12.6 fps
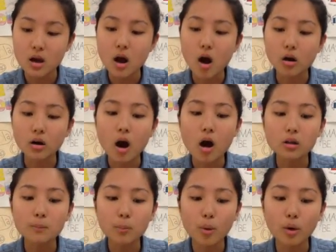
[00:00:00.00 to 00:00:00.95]
are all
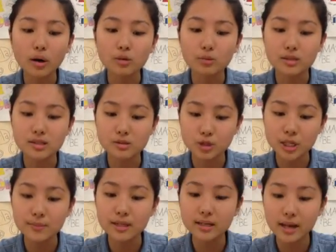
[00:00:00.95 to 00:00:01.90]
important with
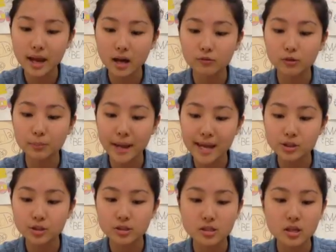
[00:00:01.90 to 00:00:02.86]
treatment and care for
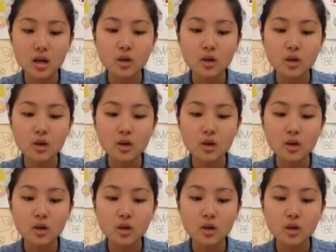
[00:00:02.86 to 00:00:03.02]
patients